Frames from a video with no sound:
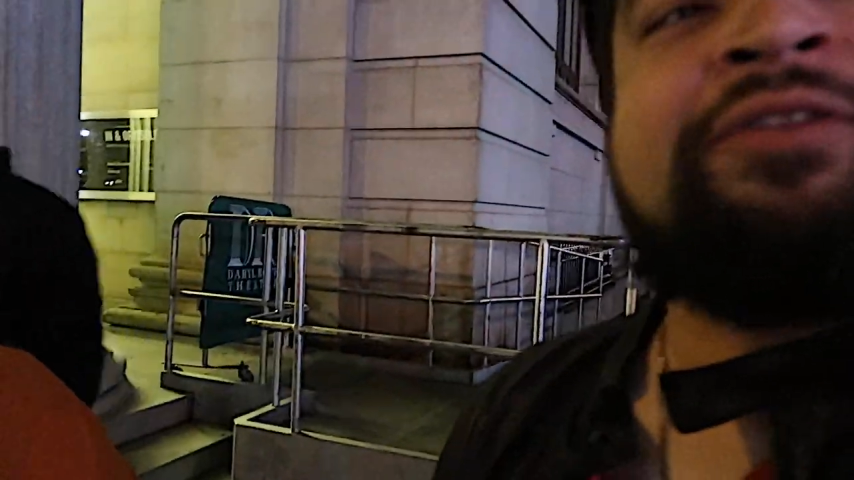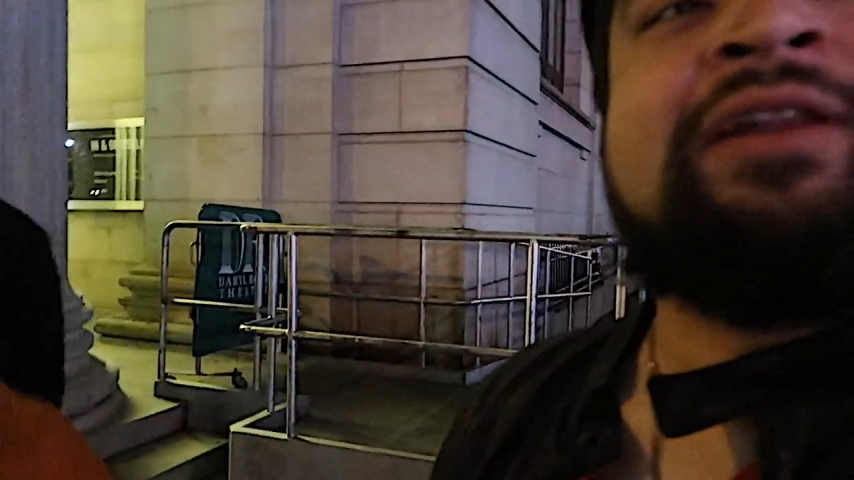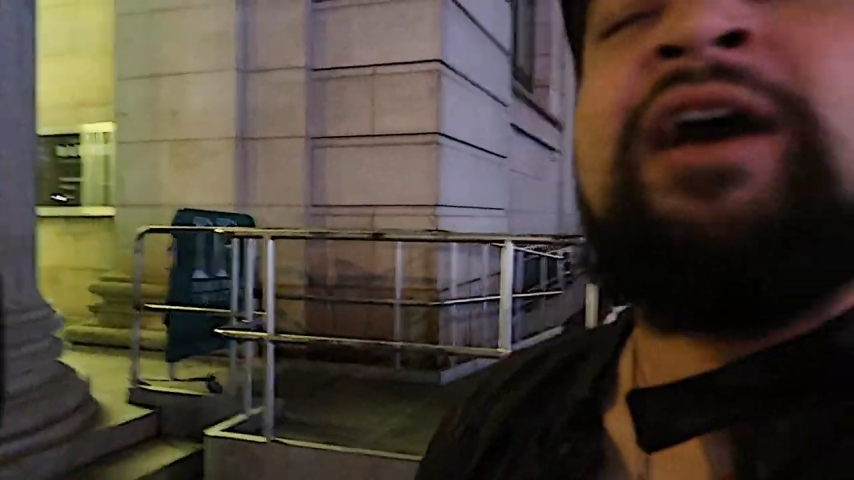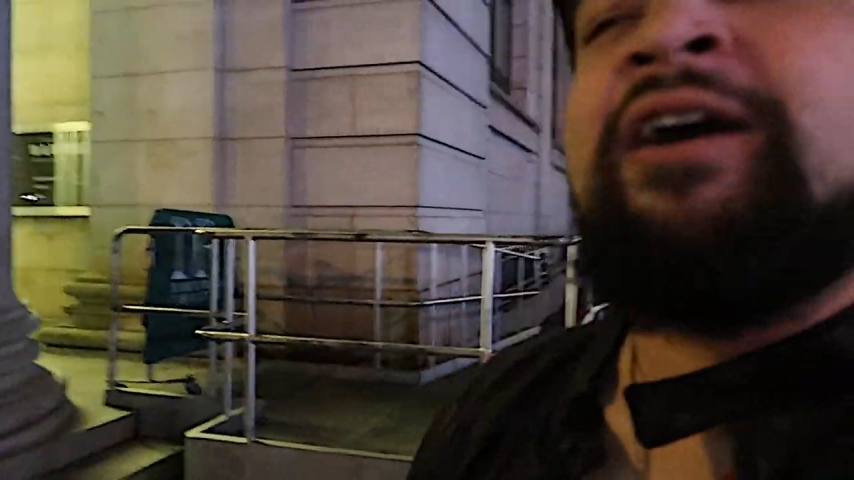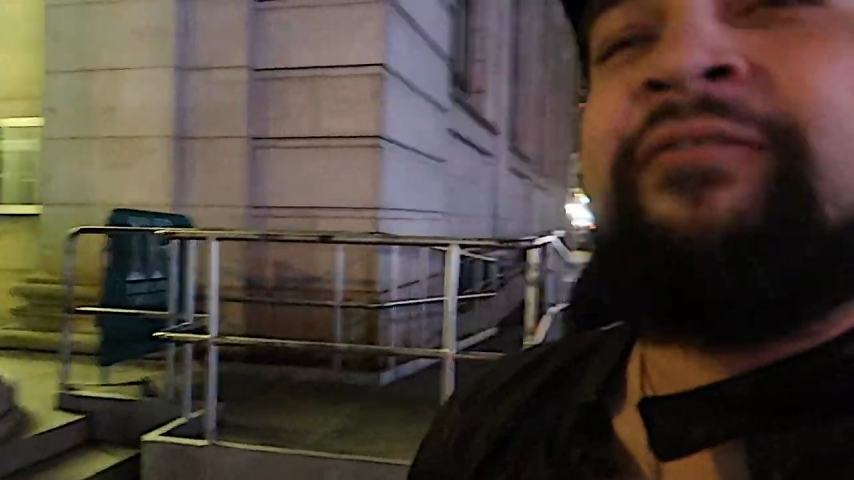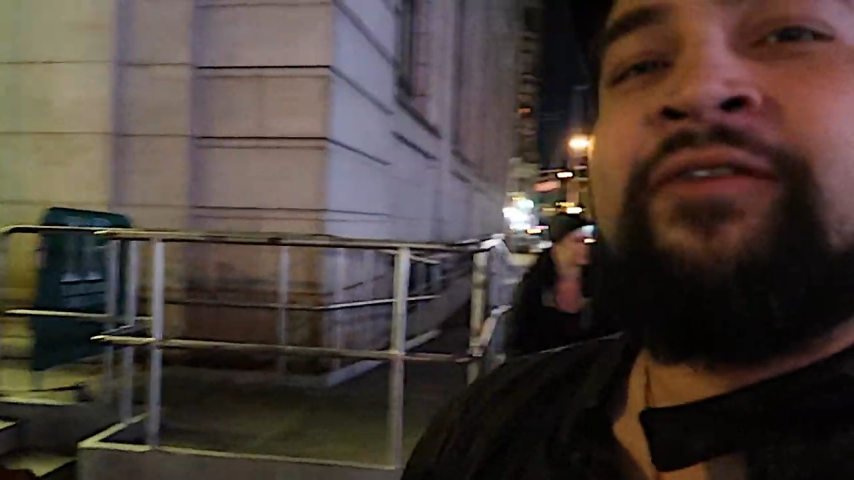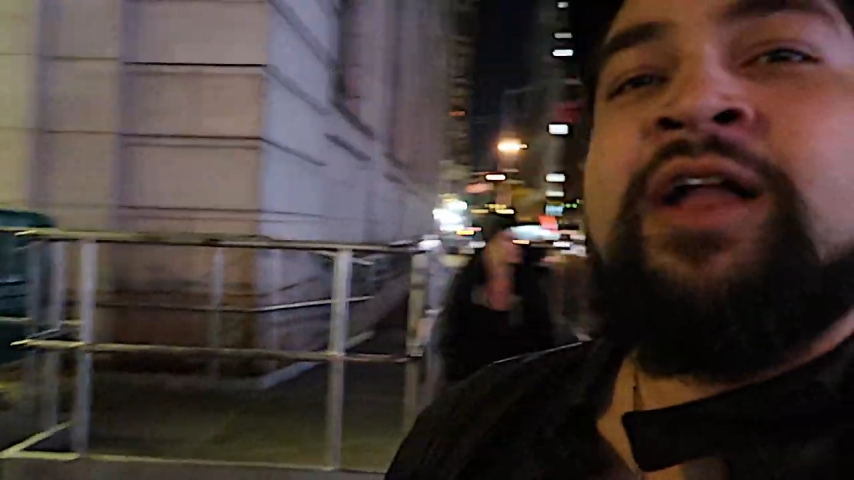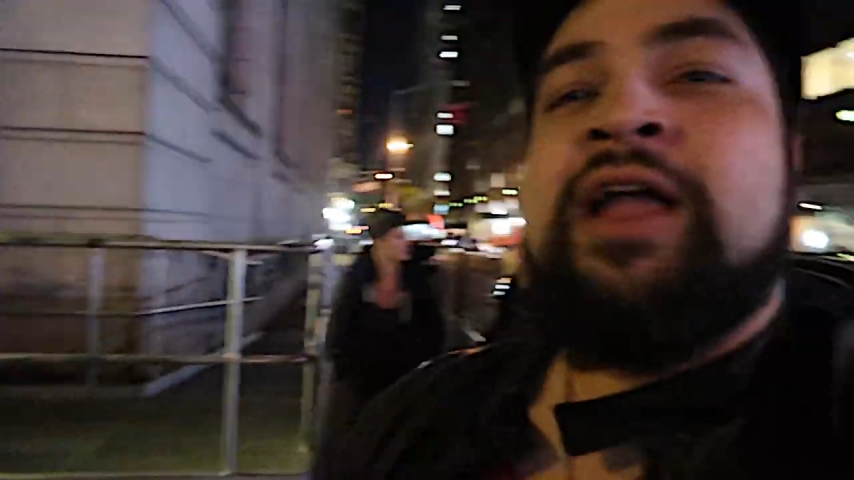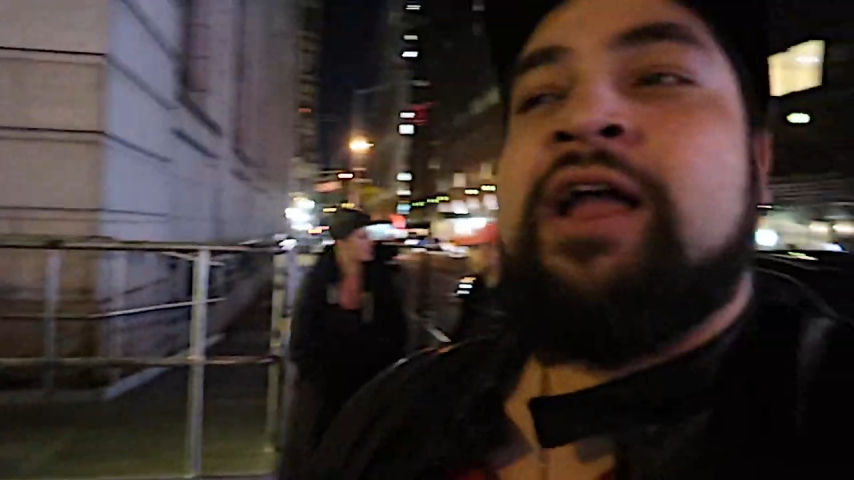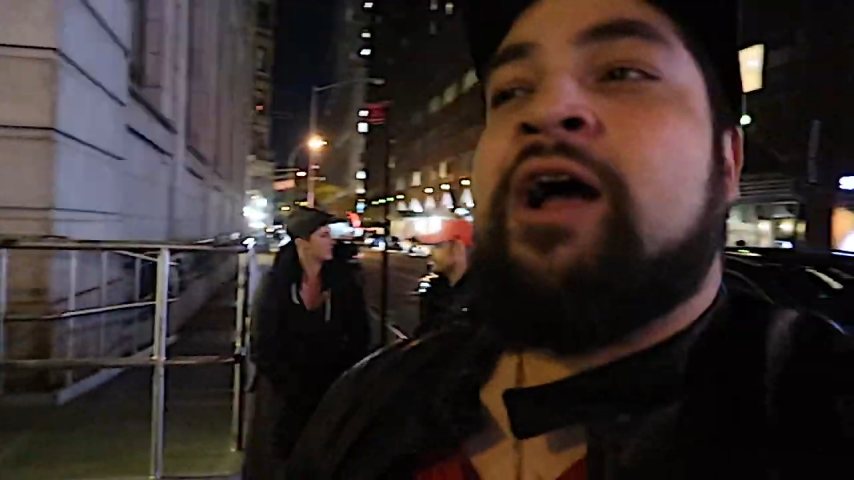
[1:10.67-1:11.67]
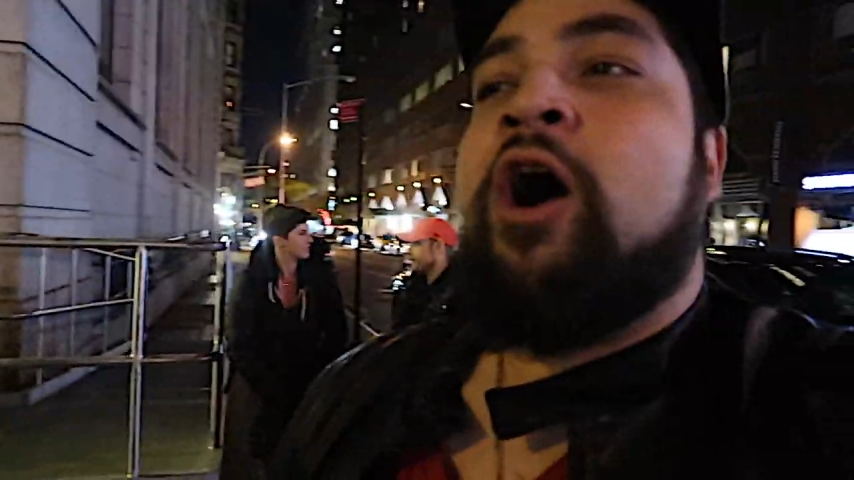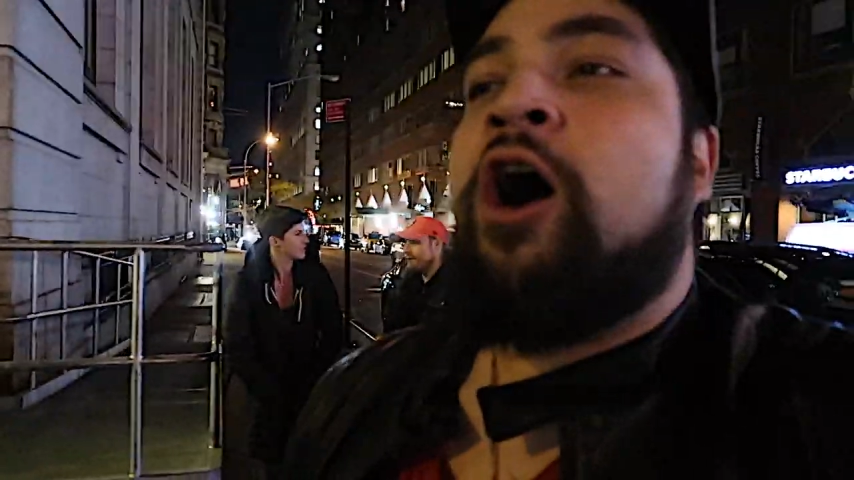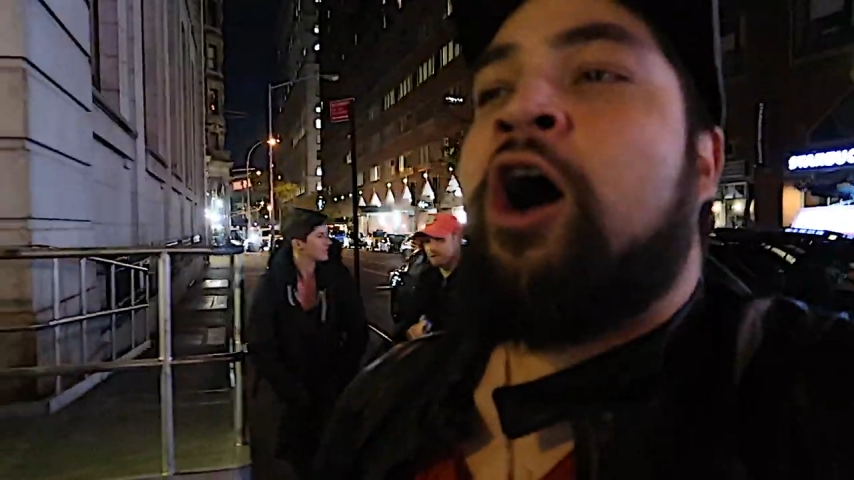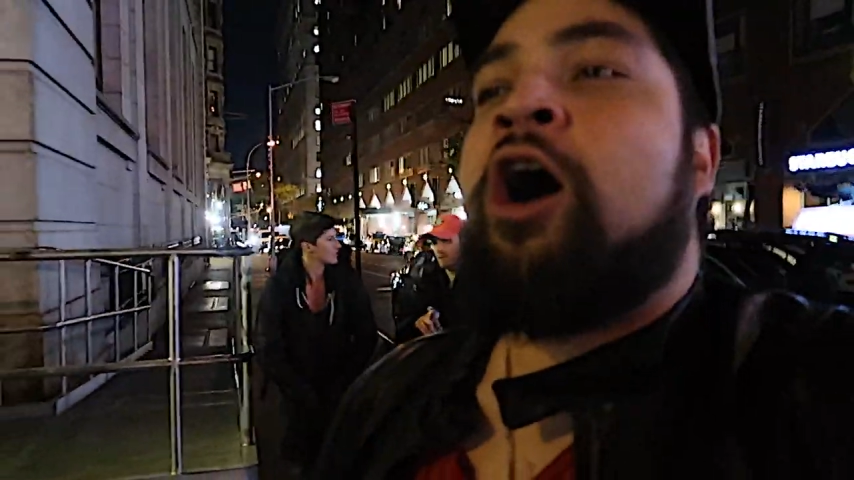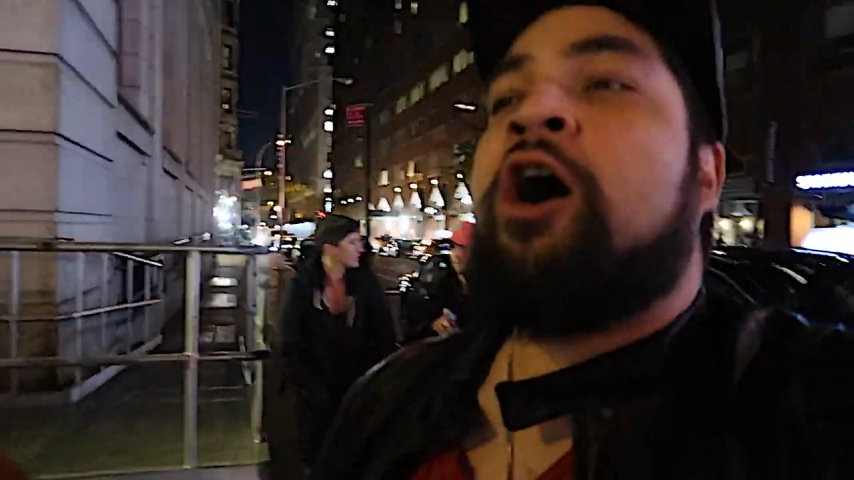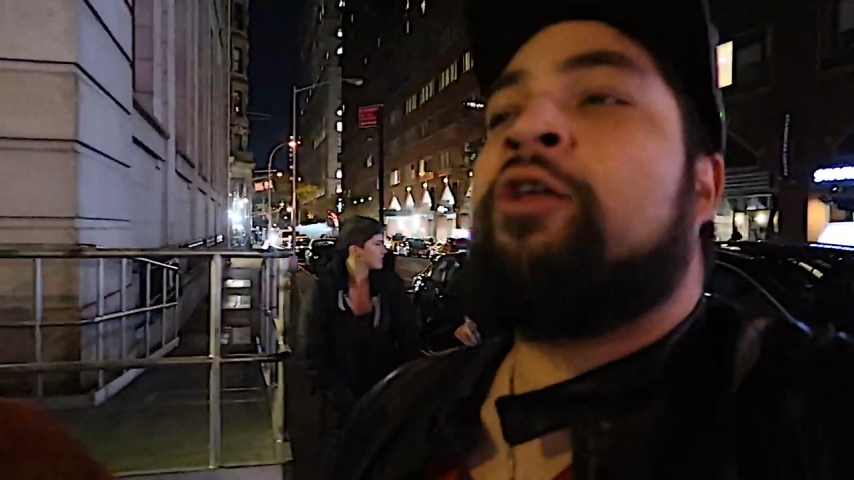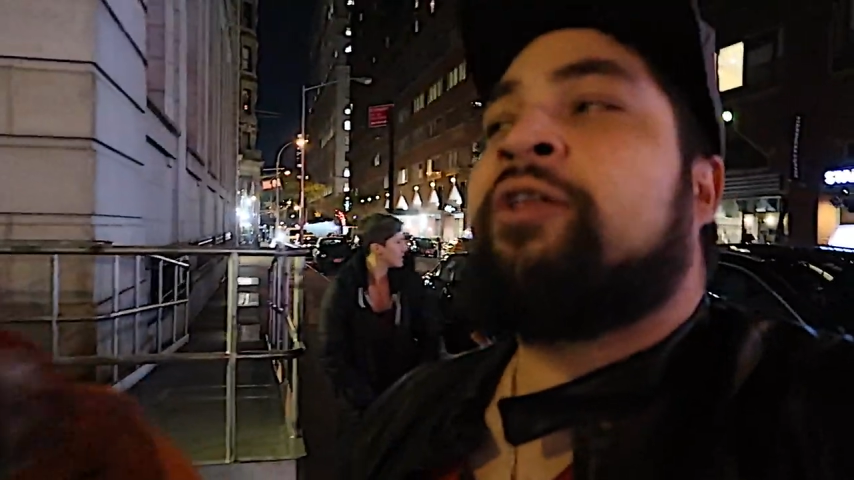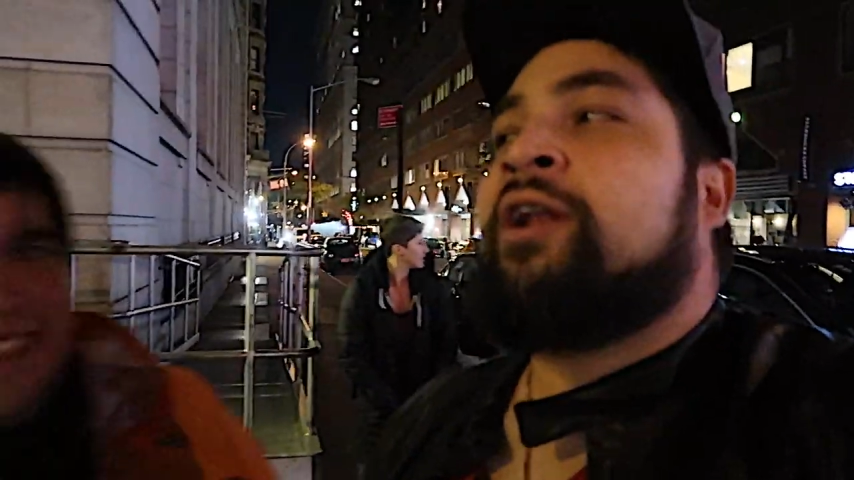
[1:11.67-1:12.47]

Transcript: the love. All the